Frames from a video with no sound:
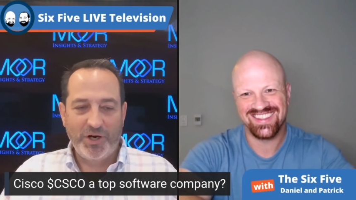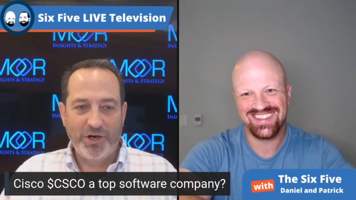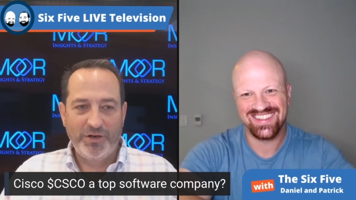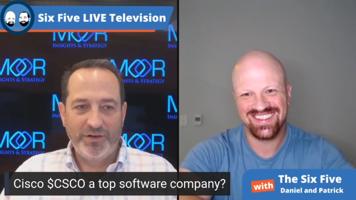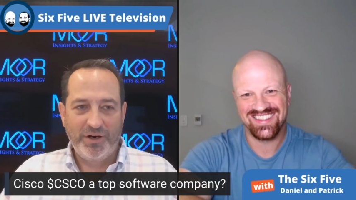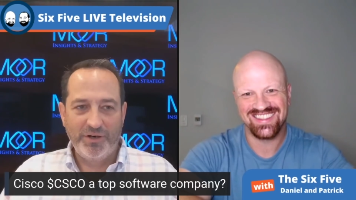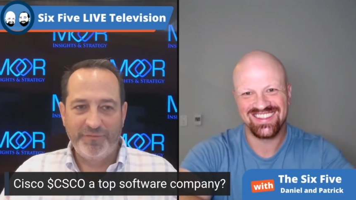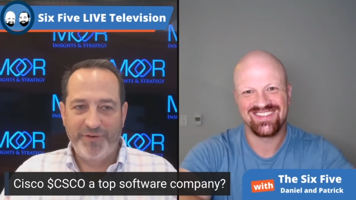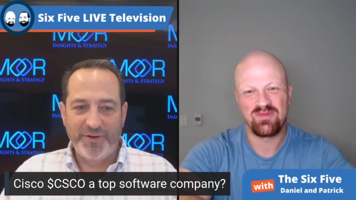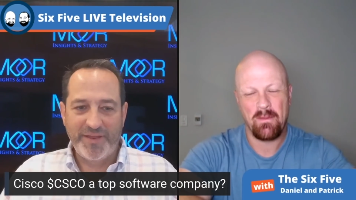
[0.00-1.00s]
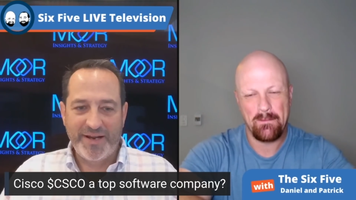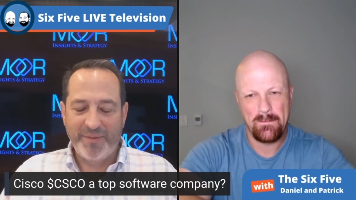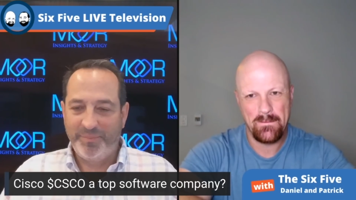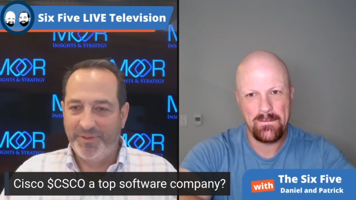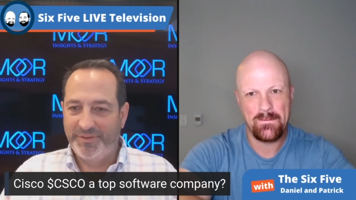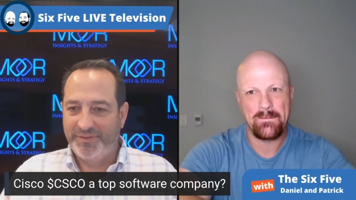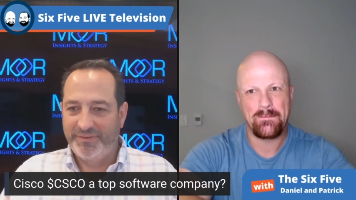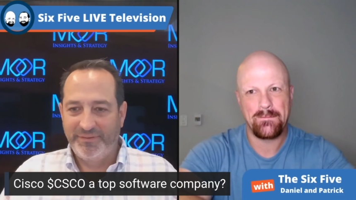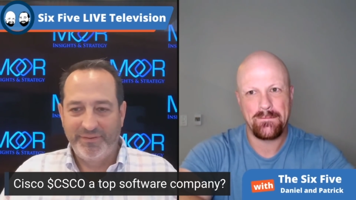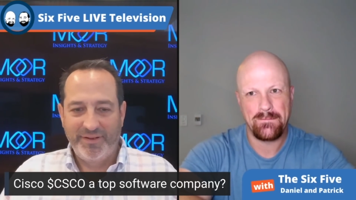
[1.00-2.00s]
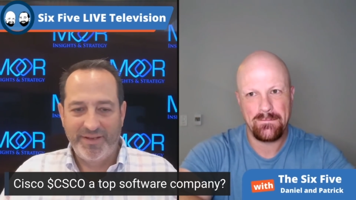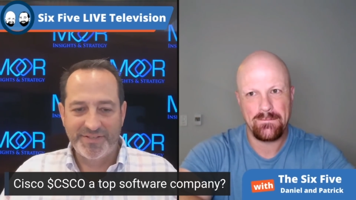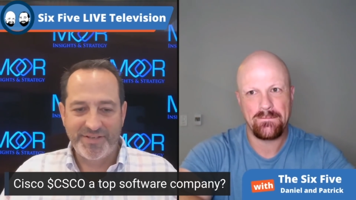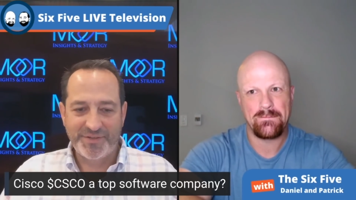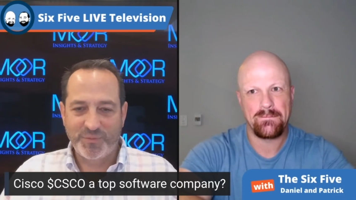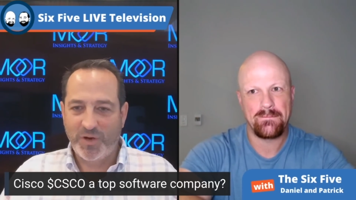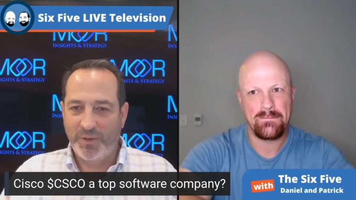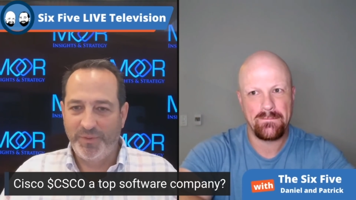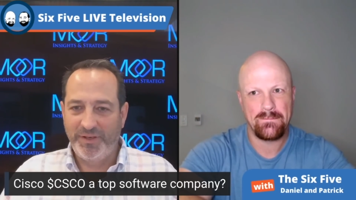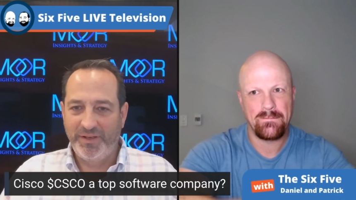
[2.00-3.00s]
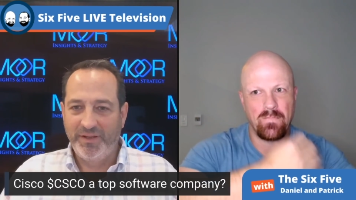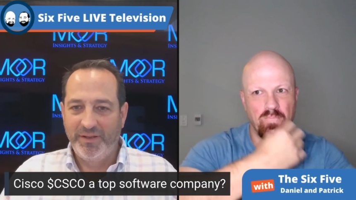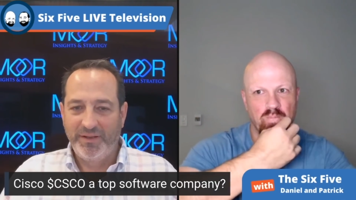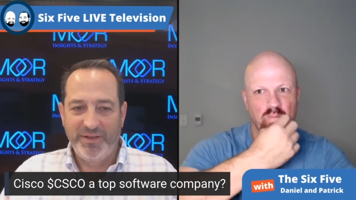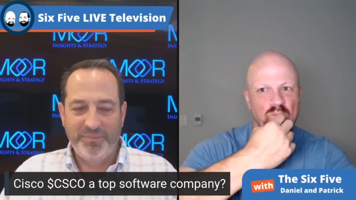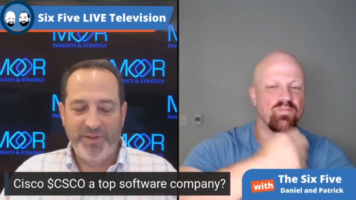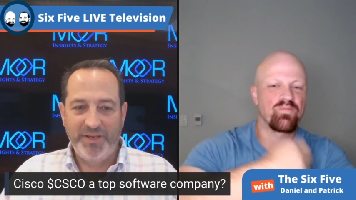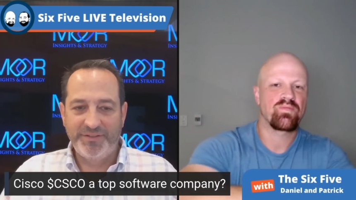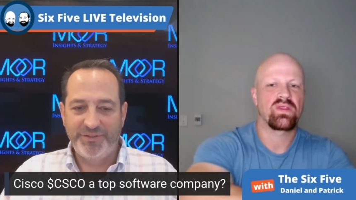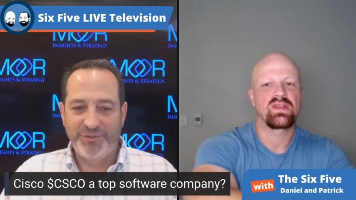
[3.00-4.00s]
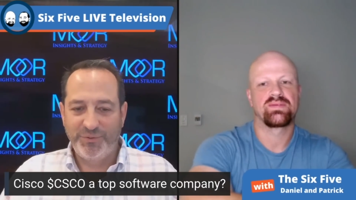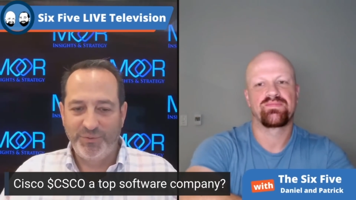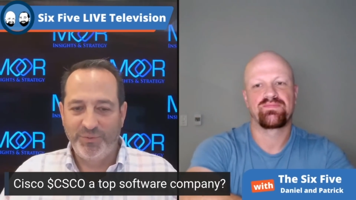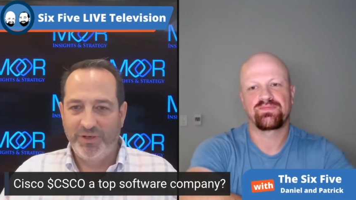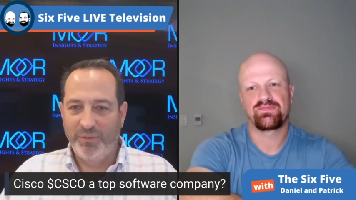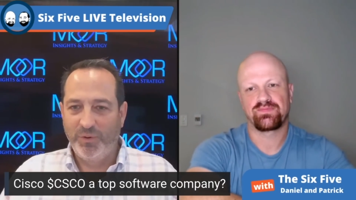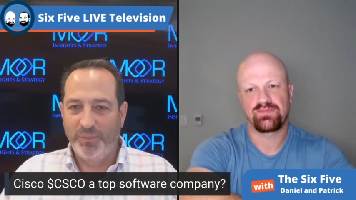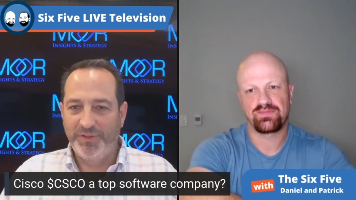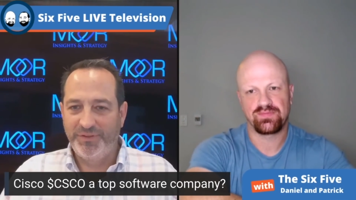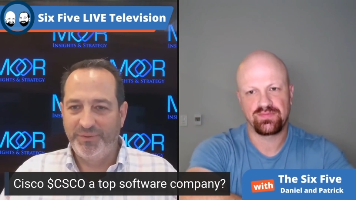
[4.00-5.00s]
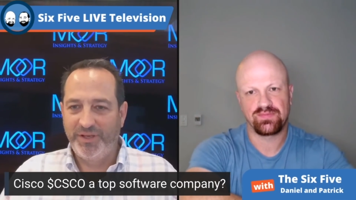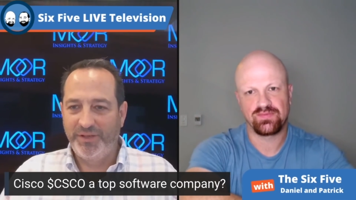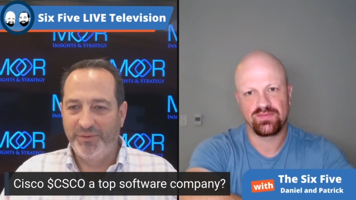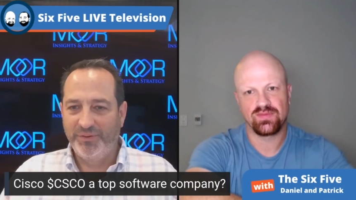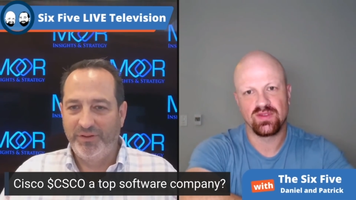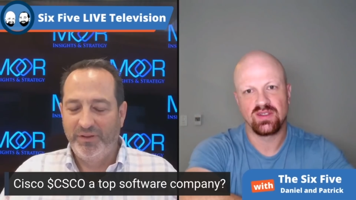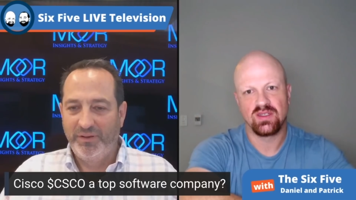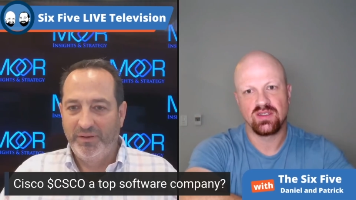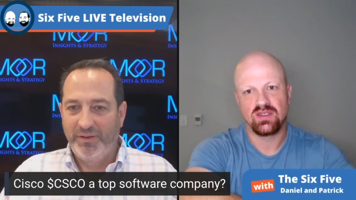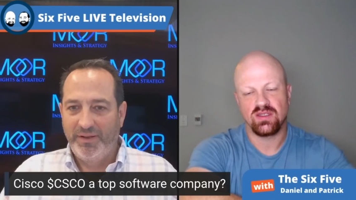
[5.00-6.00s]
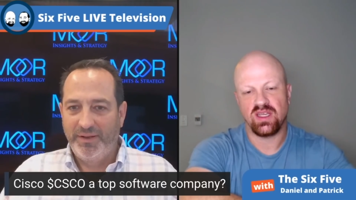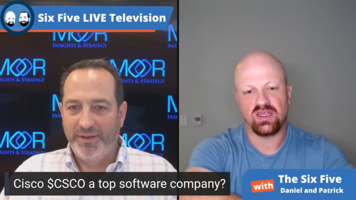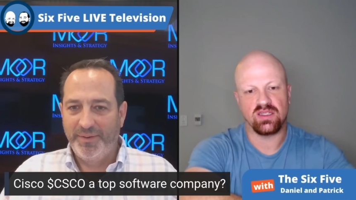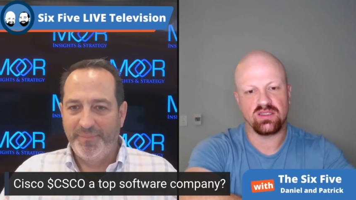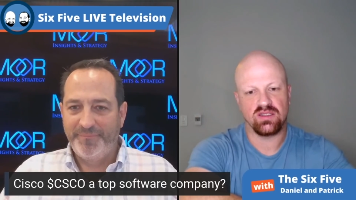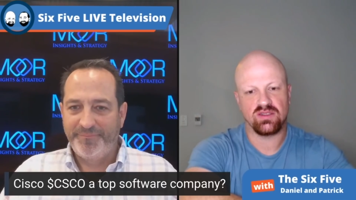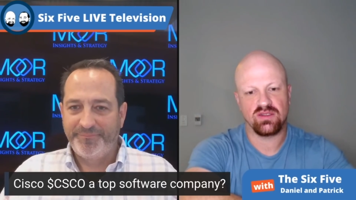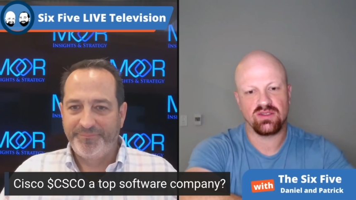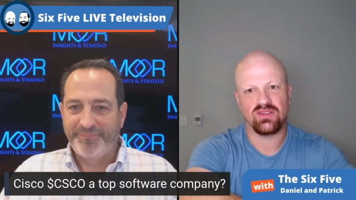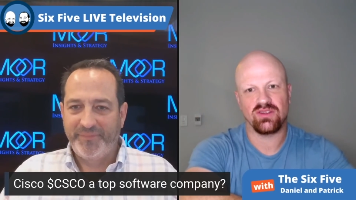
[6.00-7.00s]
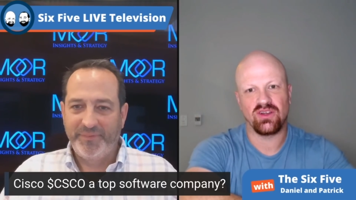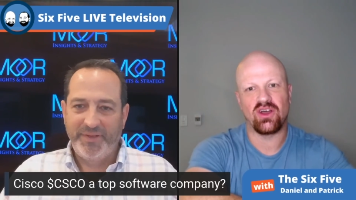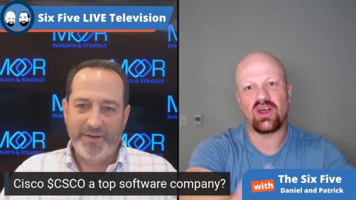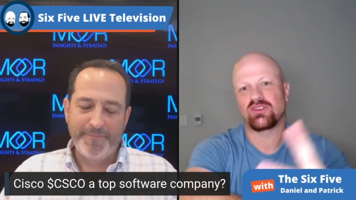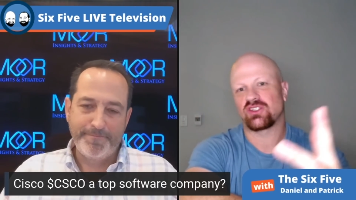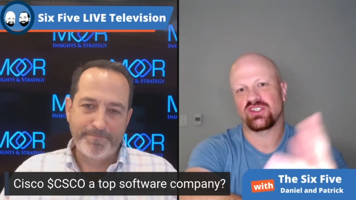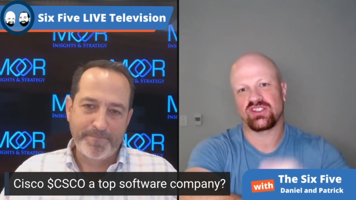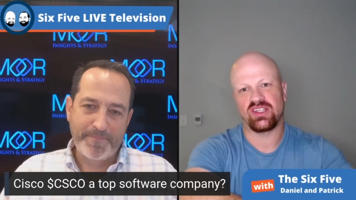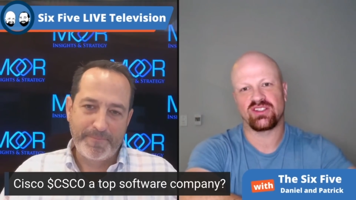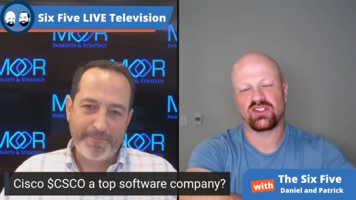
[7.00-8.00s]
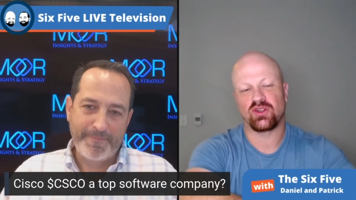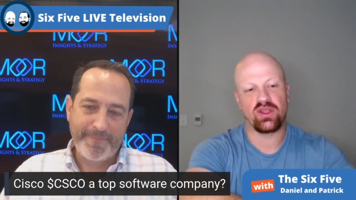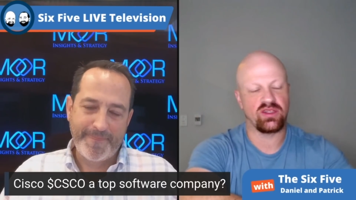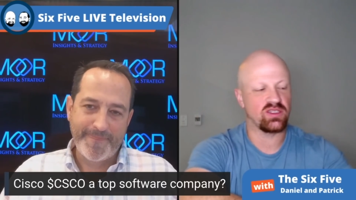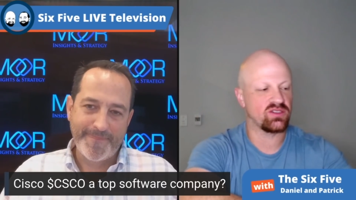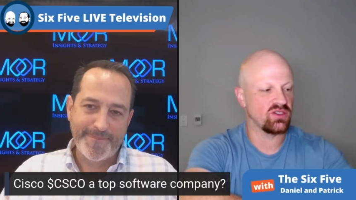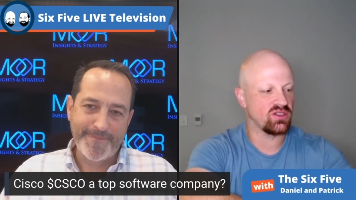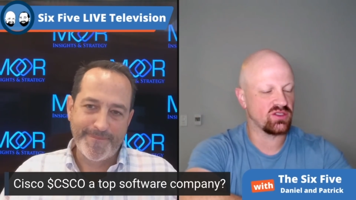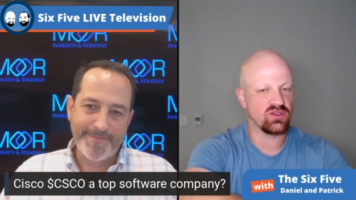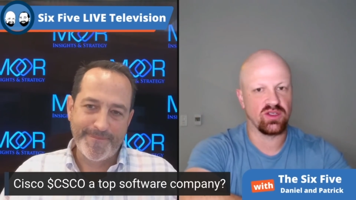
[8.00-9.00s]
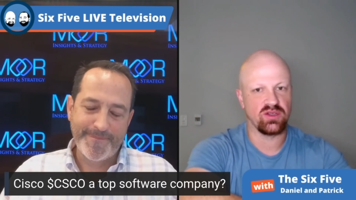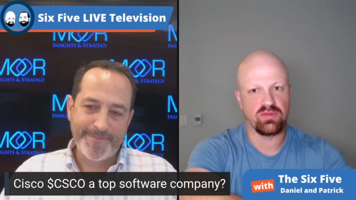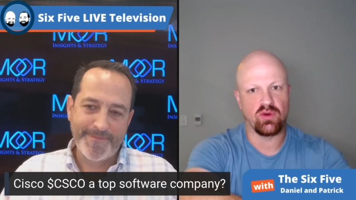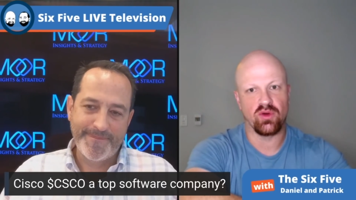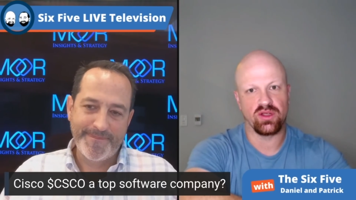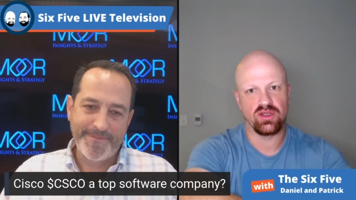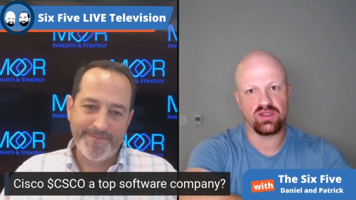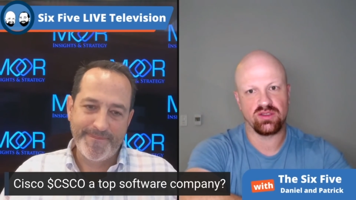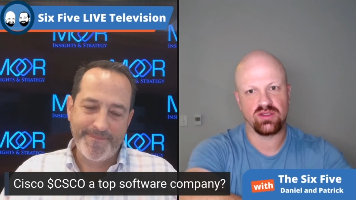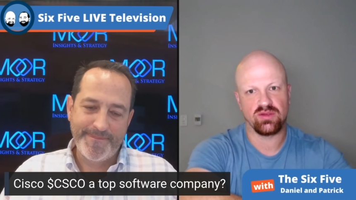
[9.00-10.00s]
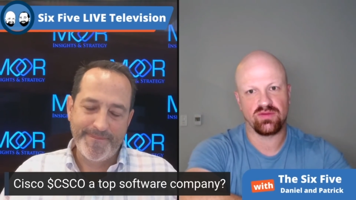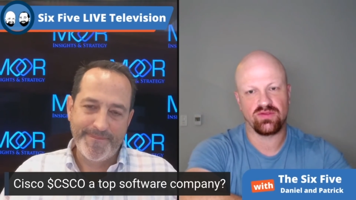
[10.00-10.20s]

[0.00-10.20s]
Speaker 1: be hard hard to figure that out. But I guess that's why we get paid to do uh, what we do, Daniel.
Speaker 2: Yeah, um, uh, yeah. that's a great that's a that's a great point and a, and a